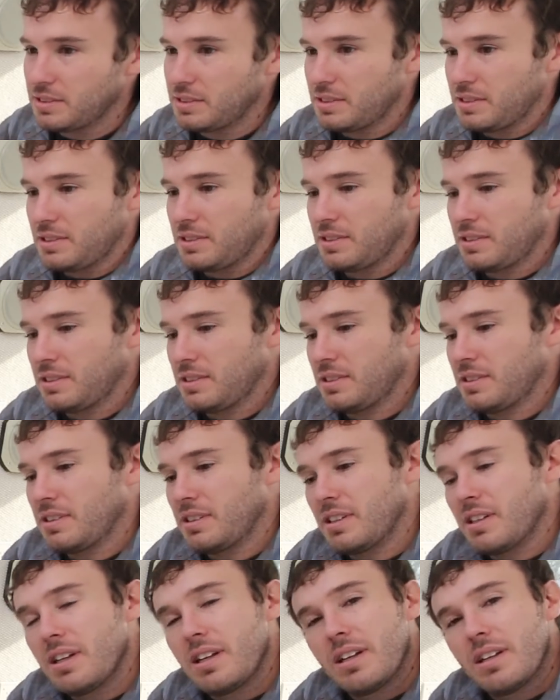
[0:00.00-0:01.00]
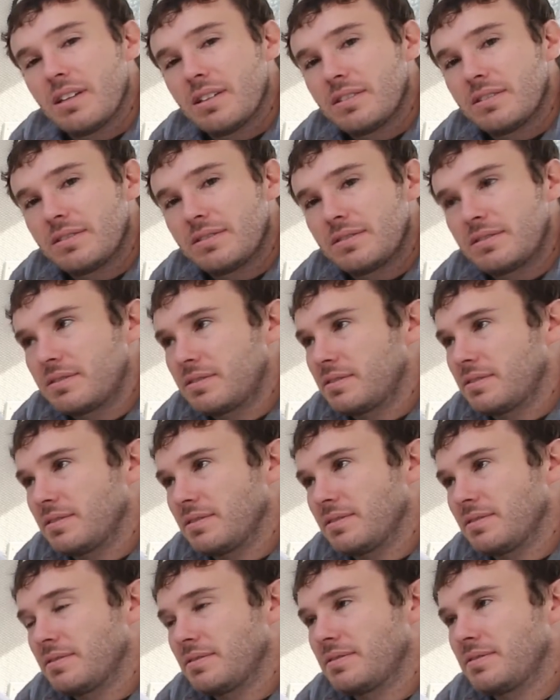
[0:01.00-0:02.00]

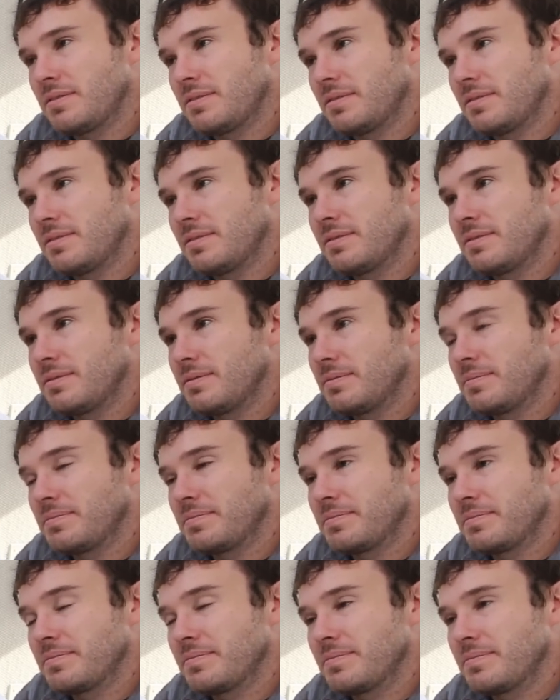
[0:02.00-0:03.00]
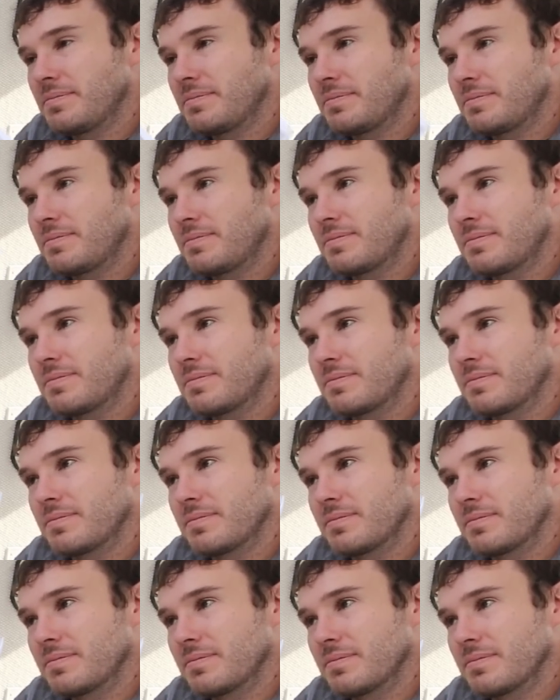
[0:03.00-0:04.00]

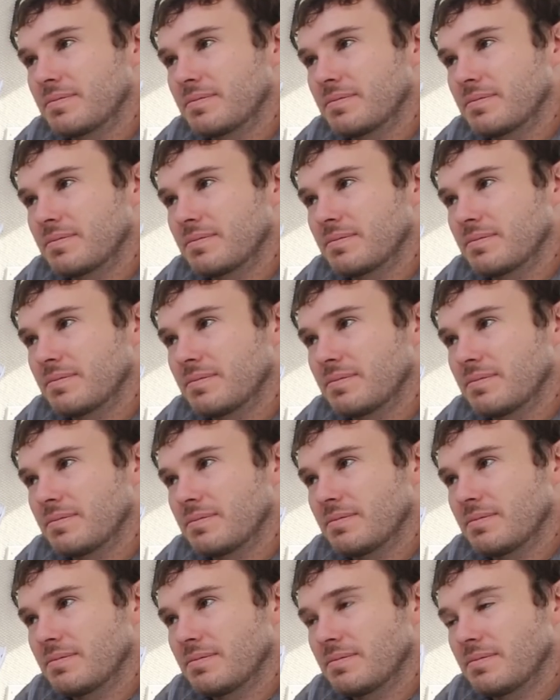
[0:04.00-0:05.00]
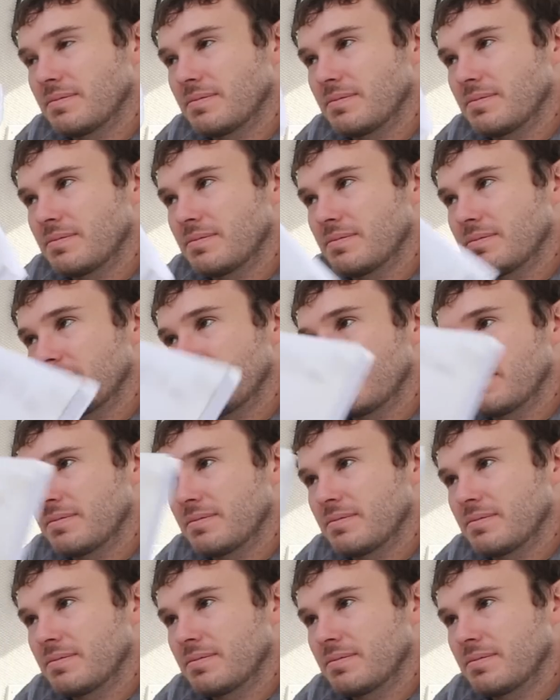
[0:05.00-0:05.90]
(silent)